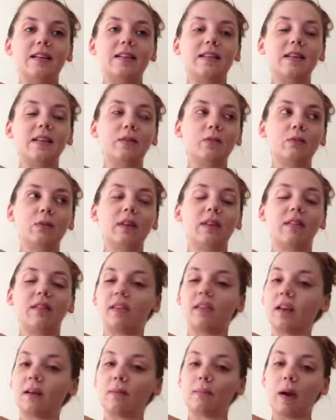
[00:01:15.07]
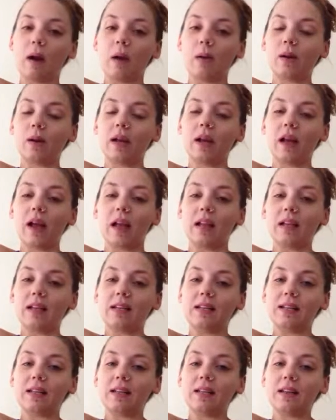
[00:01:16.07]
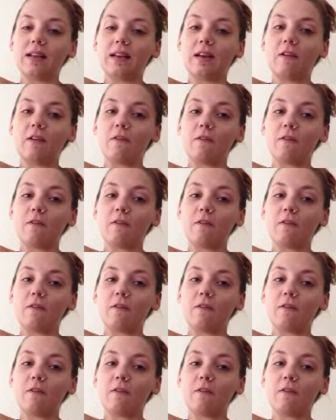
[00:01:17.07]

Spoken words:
Didn't really think about it, and it didn't